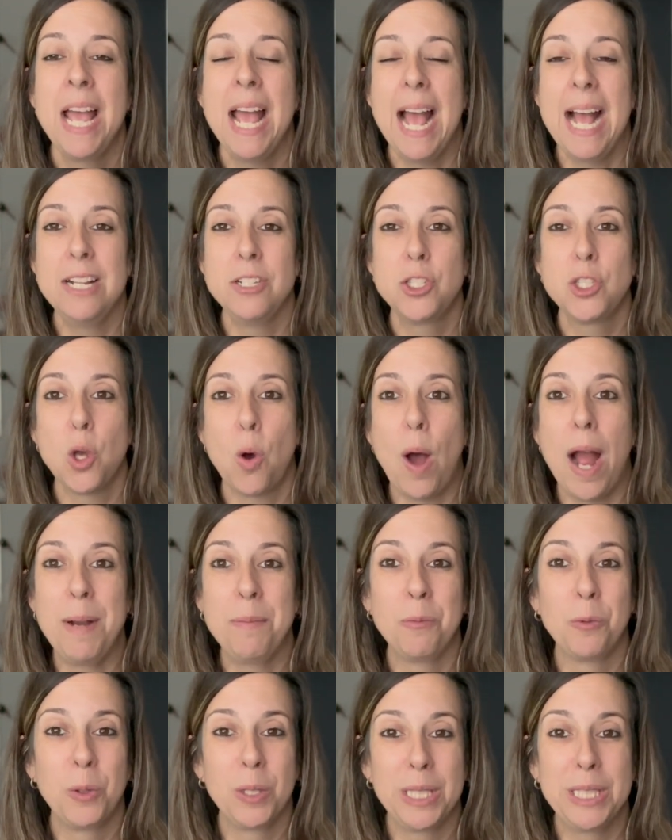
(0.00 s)
And so
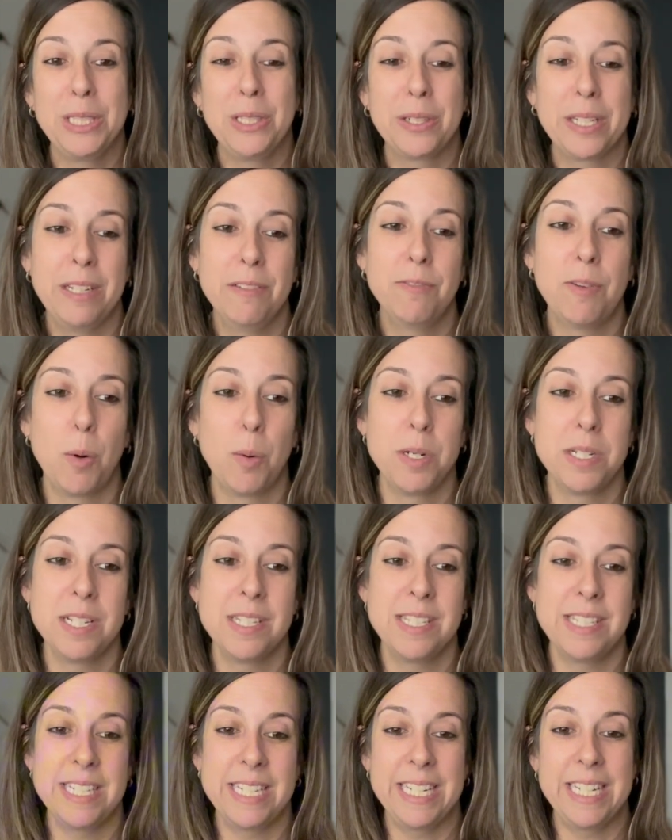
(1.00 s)
I'm really looking forward to
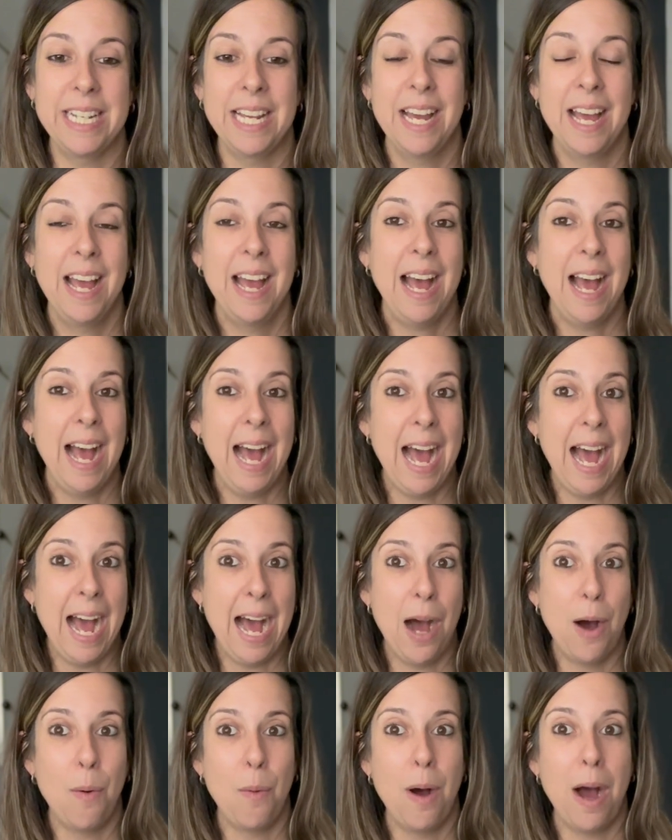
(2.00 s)
see
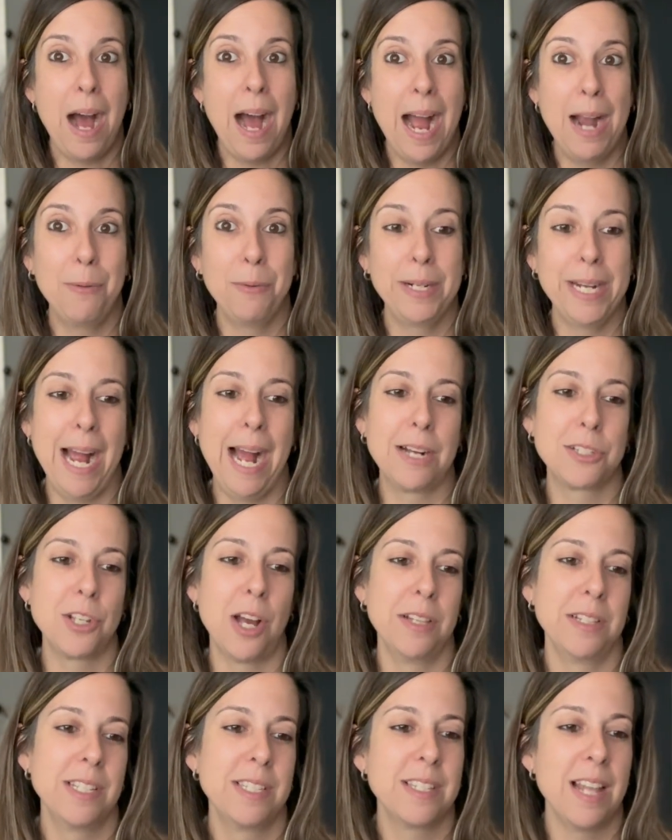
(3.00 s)
how I react
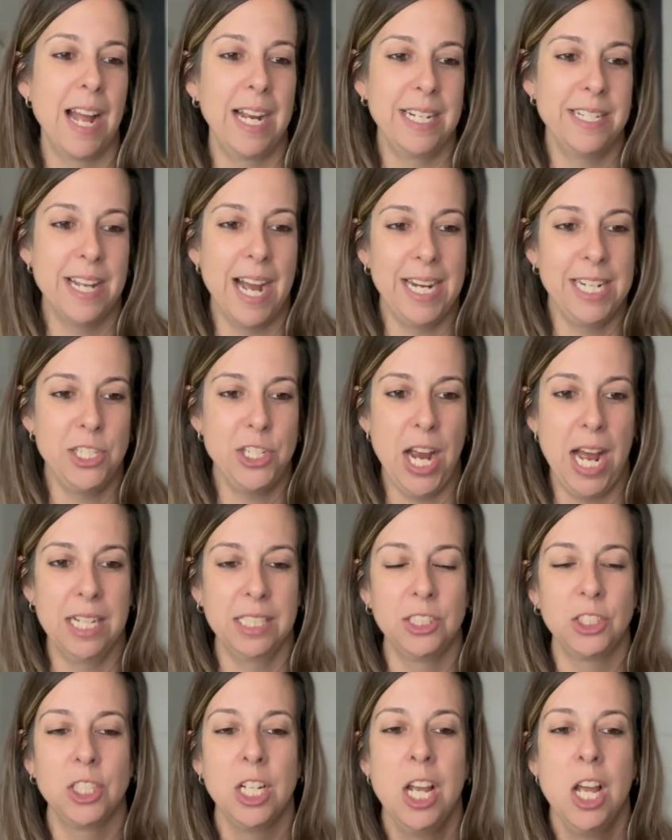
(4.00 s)
on this lion diet
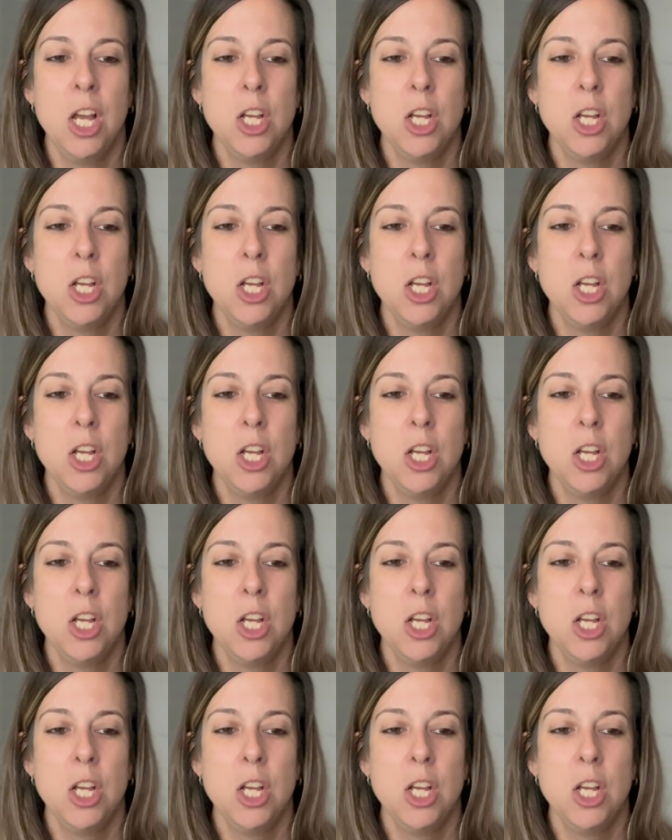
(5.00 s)
challenge.